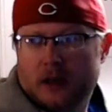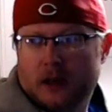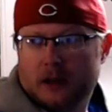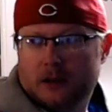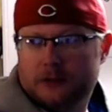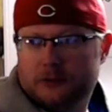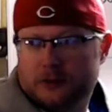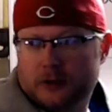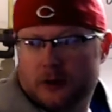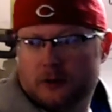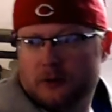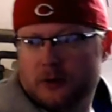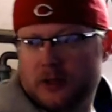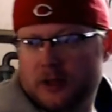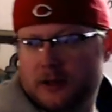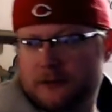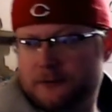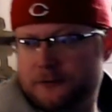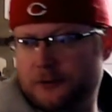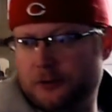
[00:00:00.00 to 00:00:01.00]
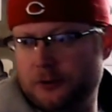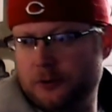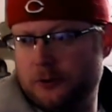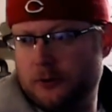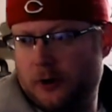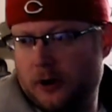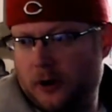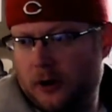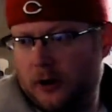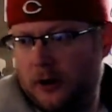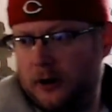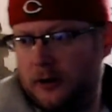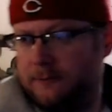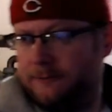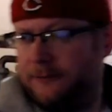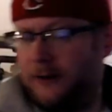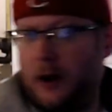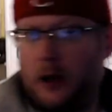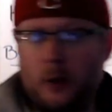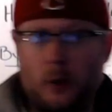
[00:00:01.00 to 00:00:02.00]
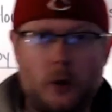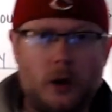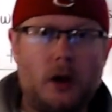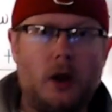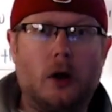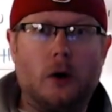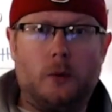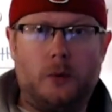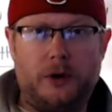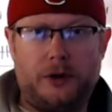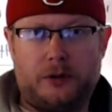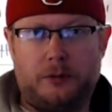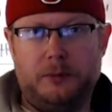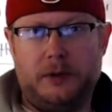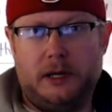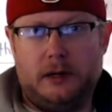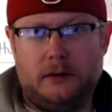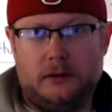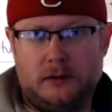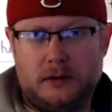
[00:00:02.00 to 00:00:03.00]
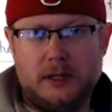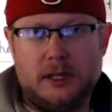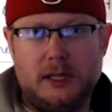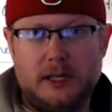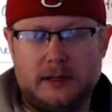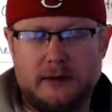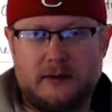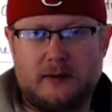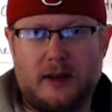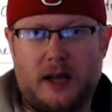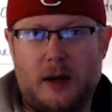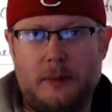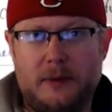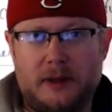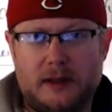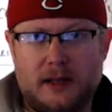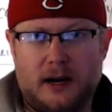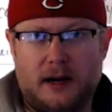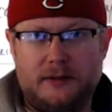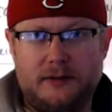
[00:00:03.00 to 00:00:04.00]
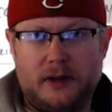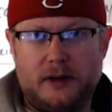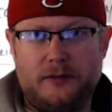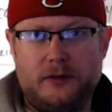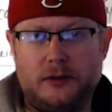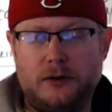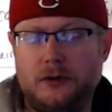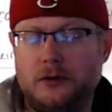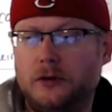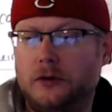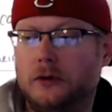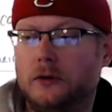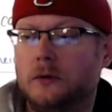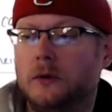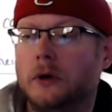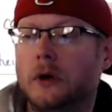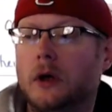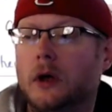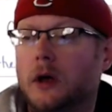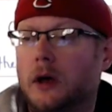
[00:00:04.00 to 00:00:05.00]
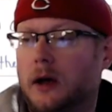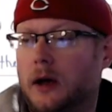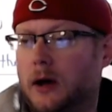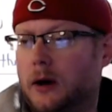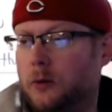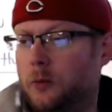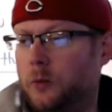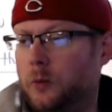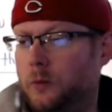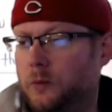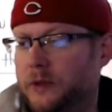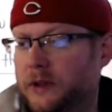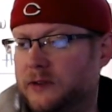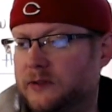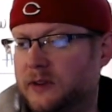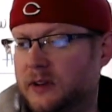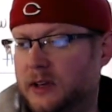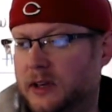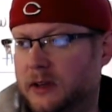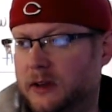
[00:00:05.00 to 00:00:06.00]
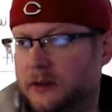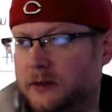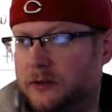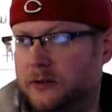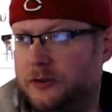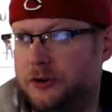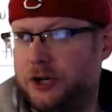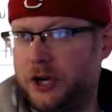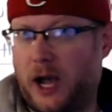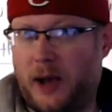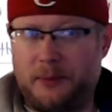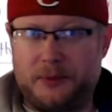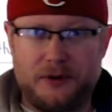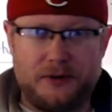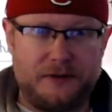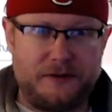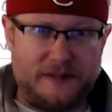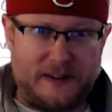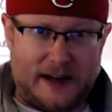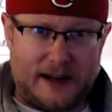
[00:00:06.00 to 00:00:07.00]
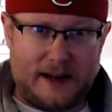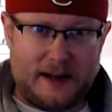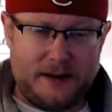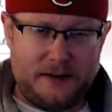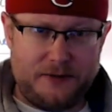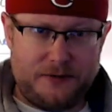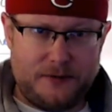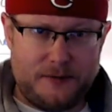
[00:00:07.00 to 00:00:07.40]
So if you are following along with me to the assignment that I've given to you, this is Chapter 5,